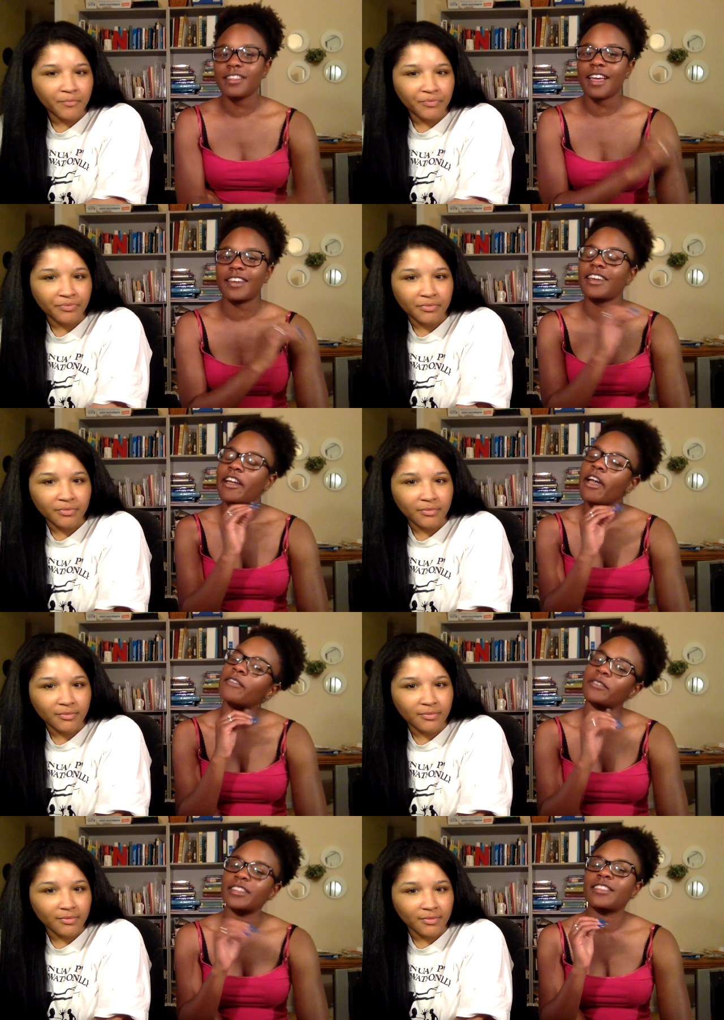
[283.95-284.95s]
Speaker 1: like,
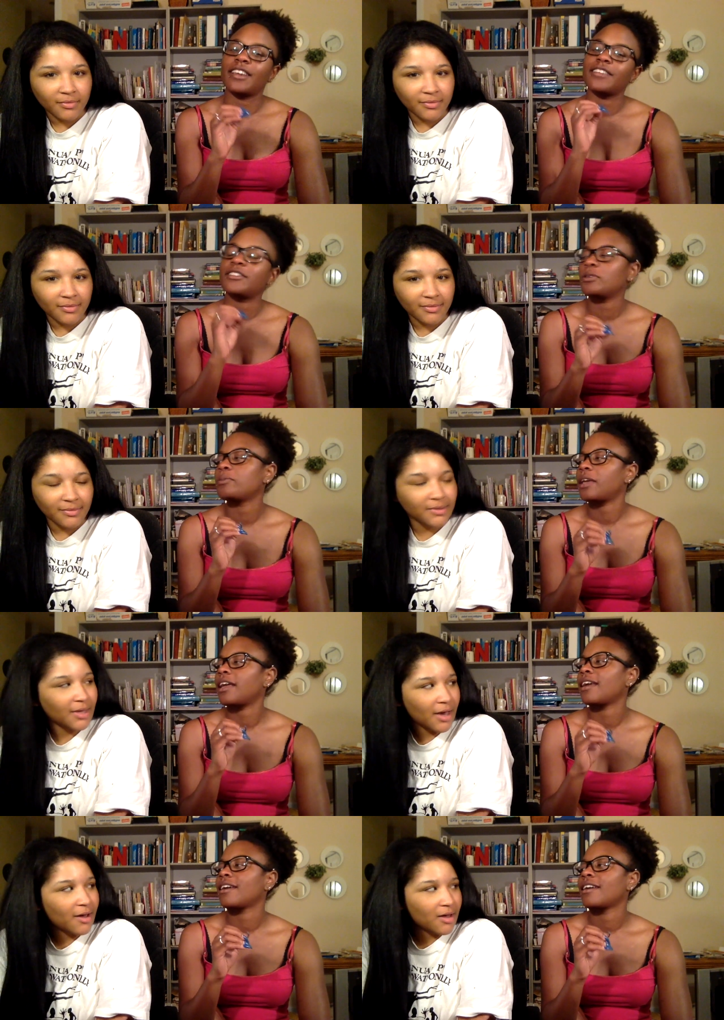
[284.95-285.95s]
everything to me.
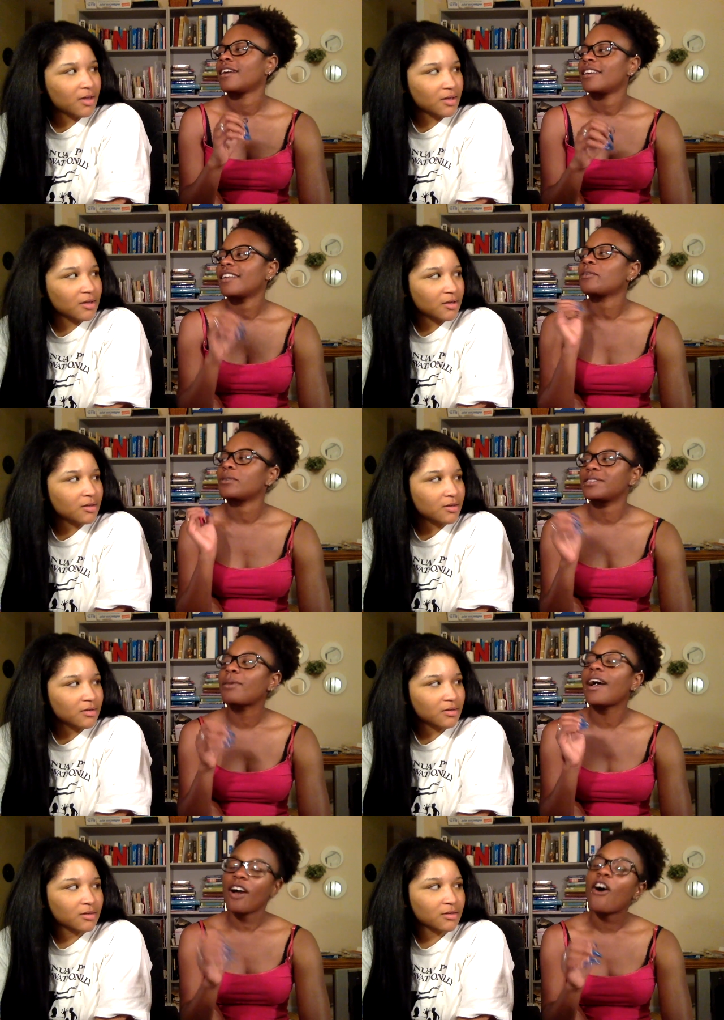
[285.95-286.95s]
Yeah. It was
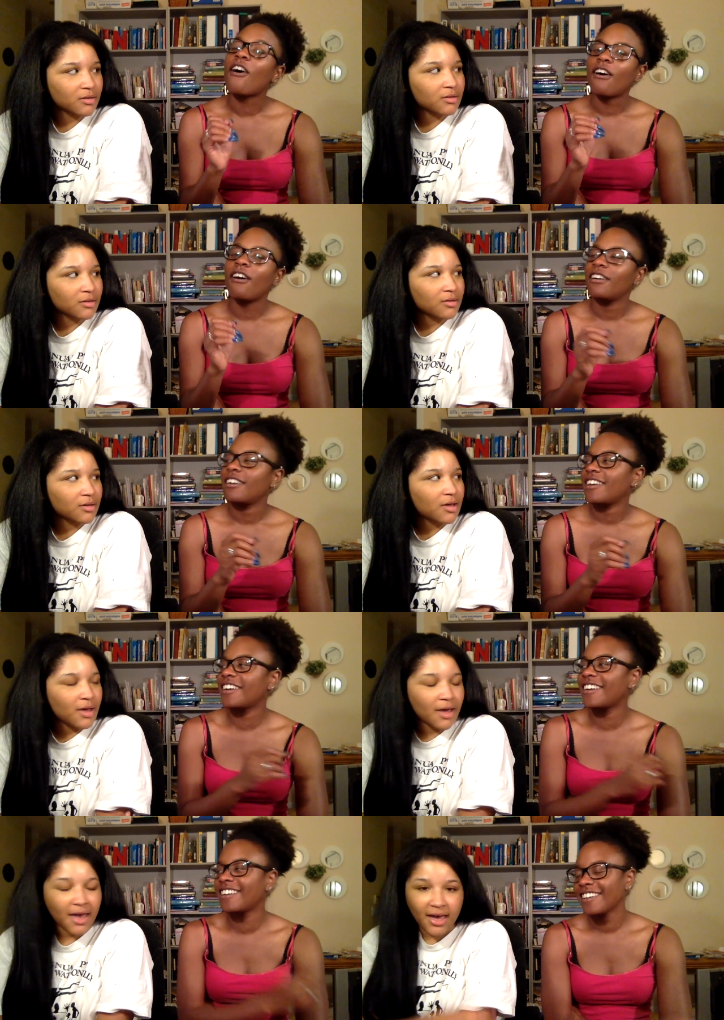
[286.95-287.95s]
my all.
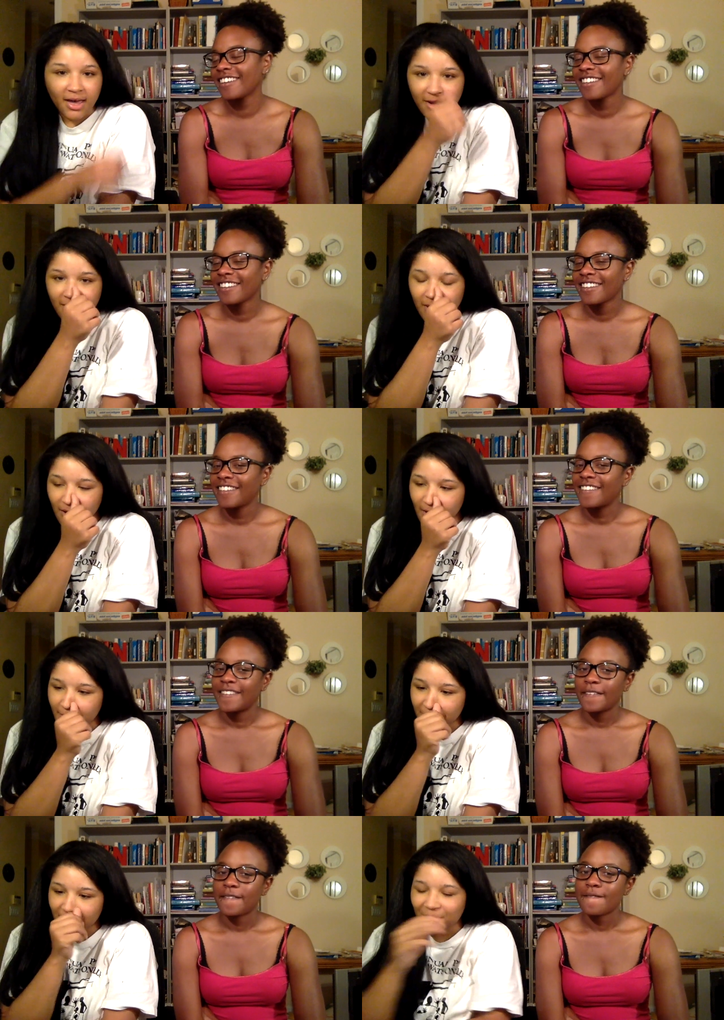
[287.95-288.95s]
And,
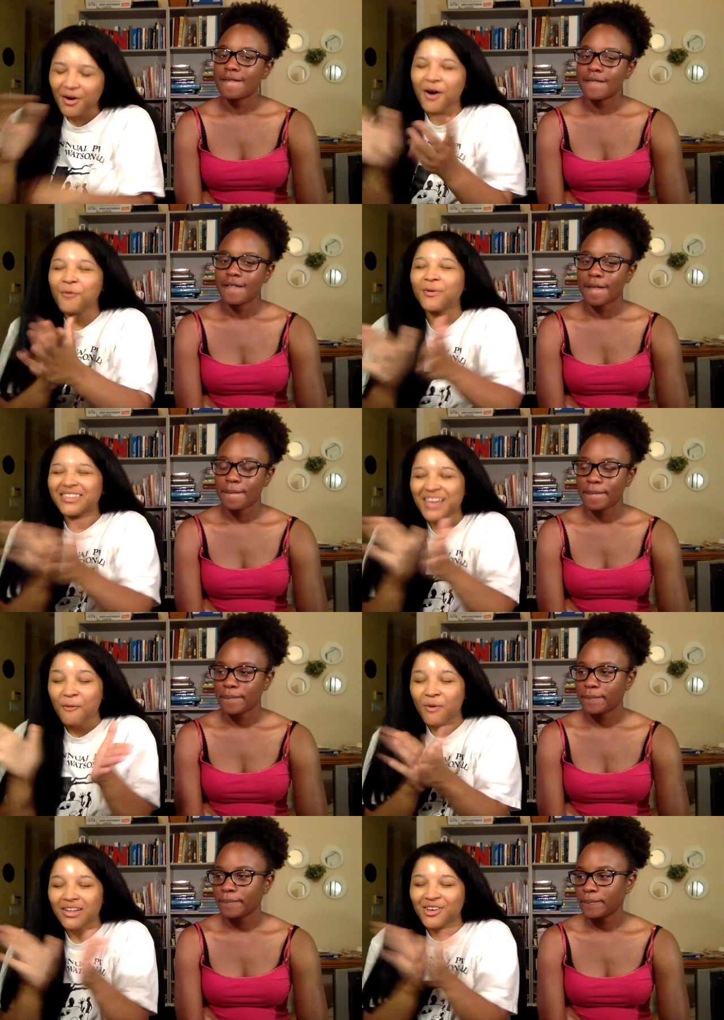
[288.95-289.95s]
um, there, oh, what's that
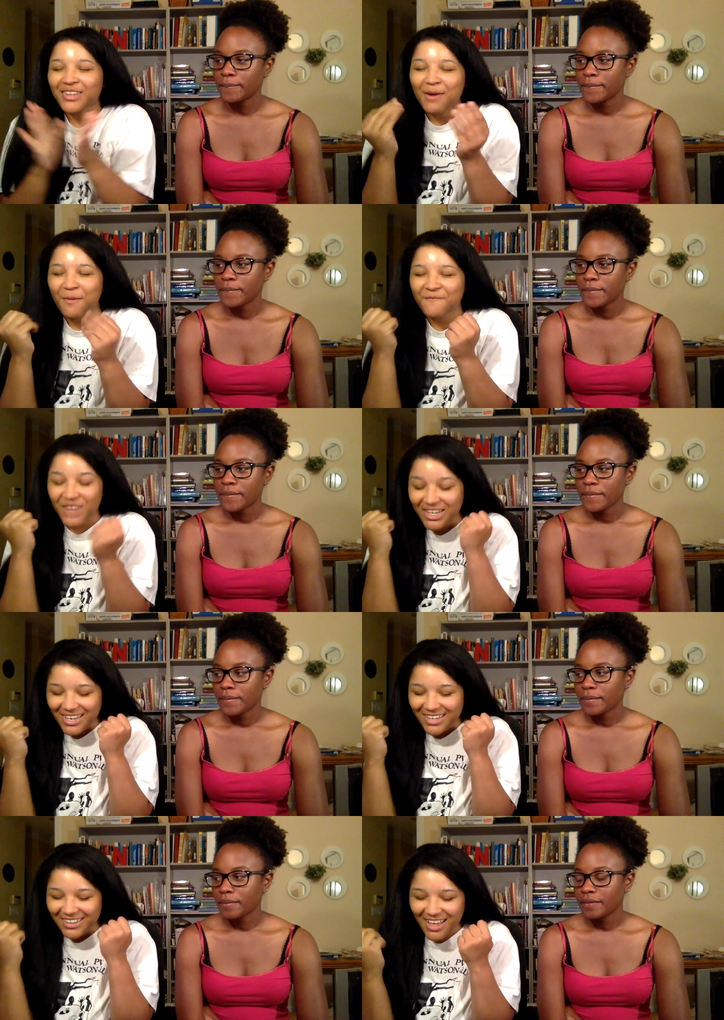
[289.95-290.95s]
one
Speaker 2: song that we
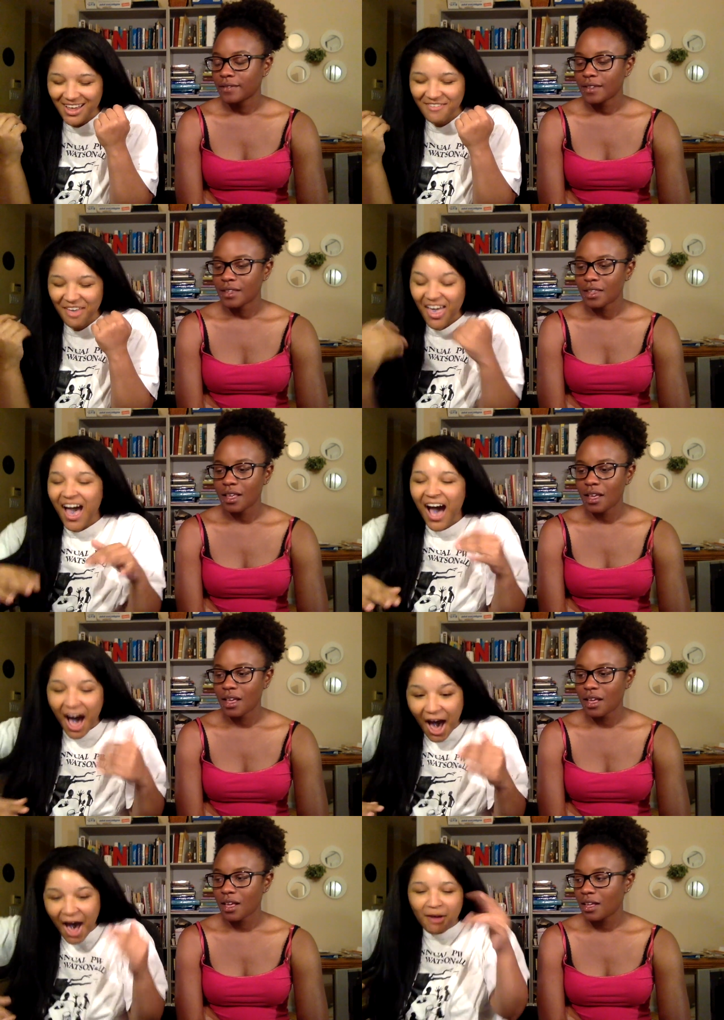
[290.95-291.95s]
fucking love?
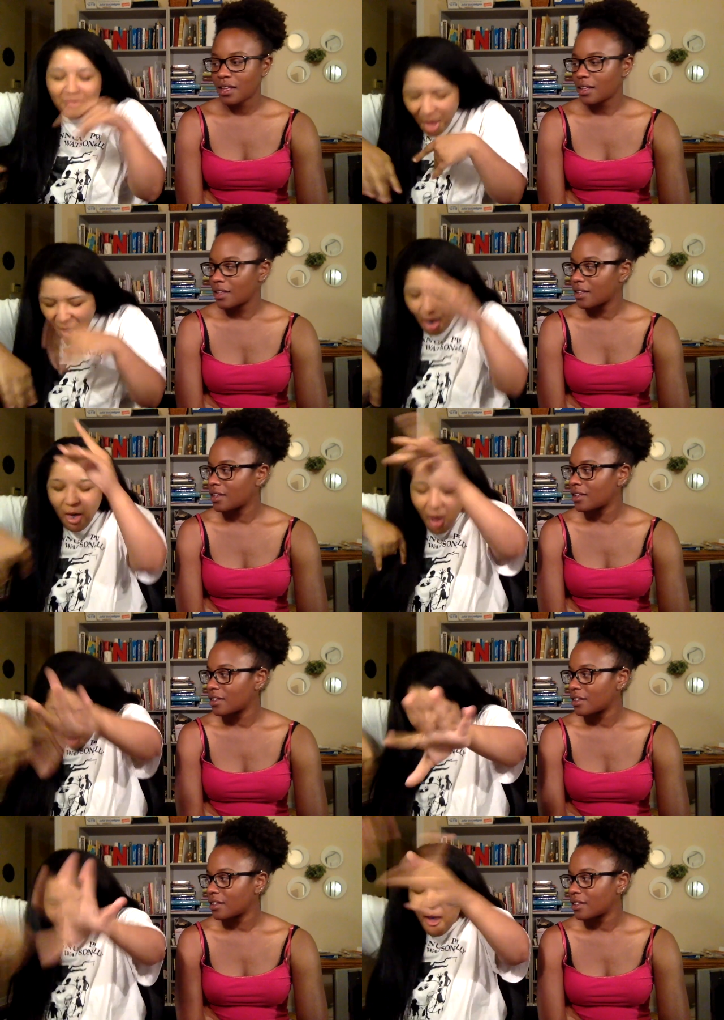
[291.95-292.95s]
I know.
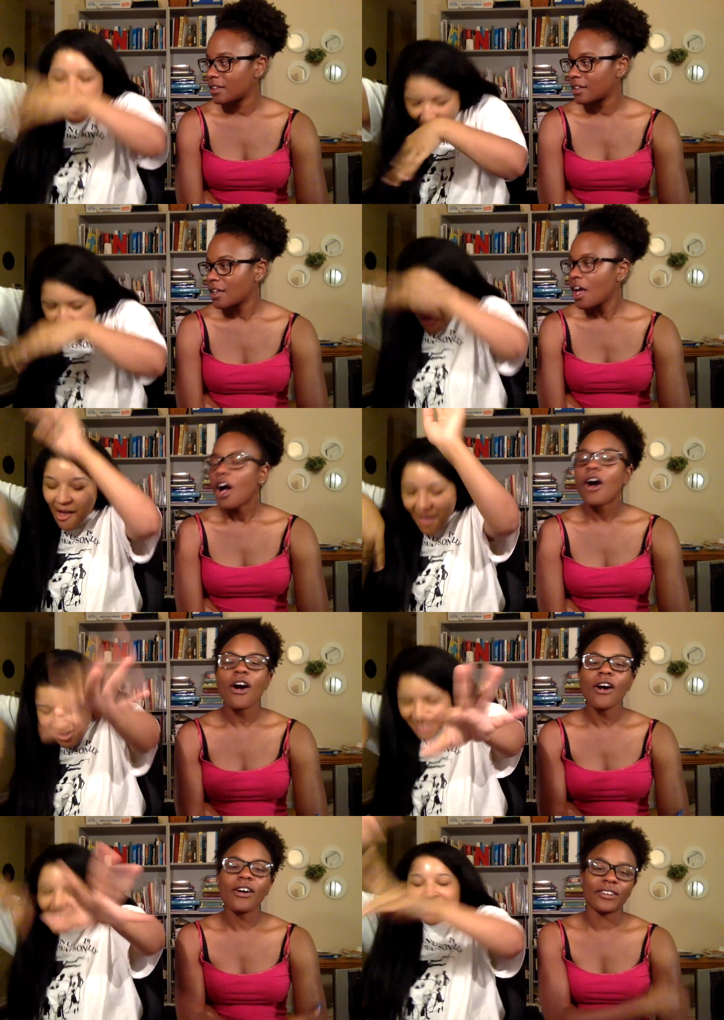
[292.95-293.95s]

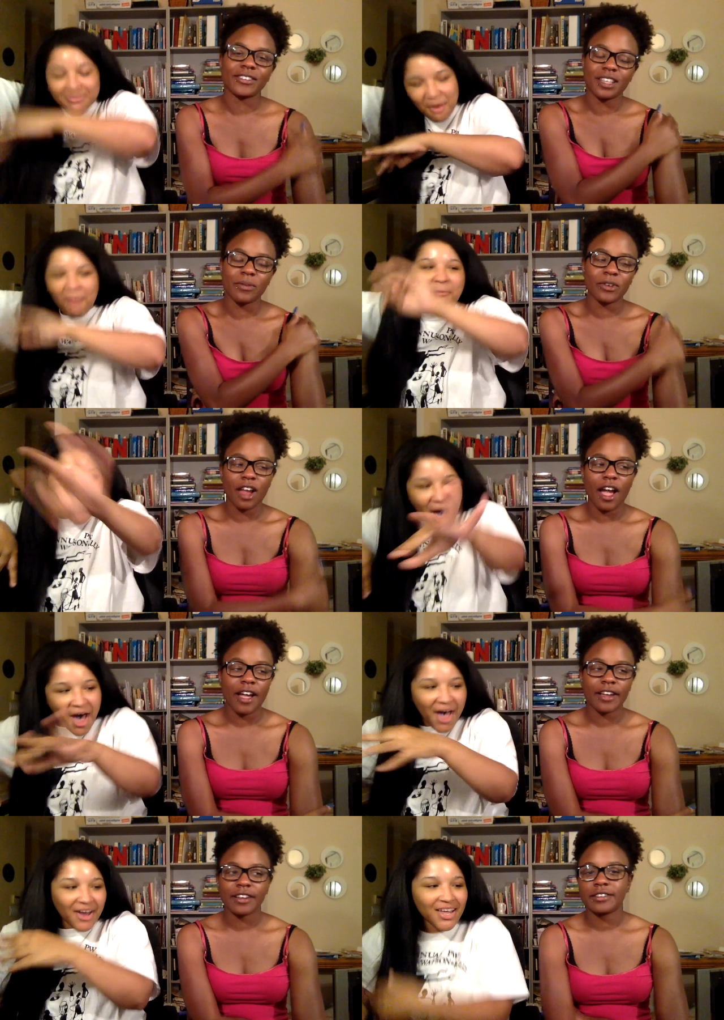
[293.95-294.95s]
Speaker 1: Oh, Summer
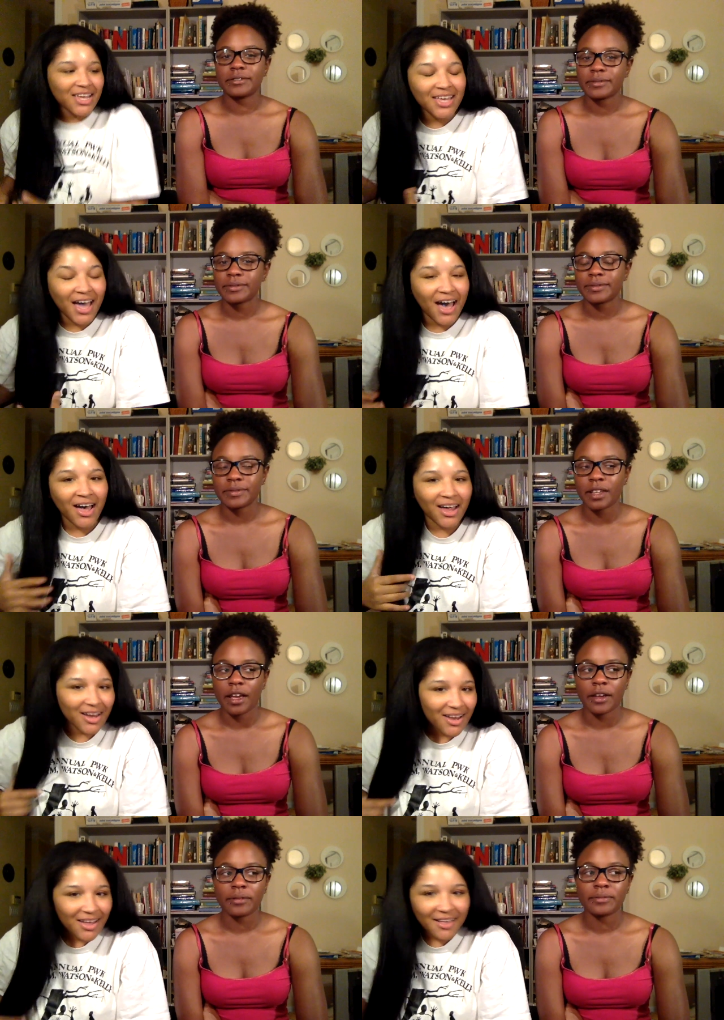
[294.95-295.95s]
Night. Yeah. Yeah.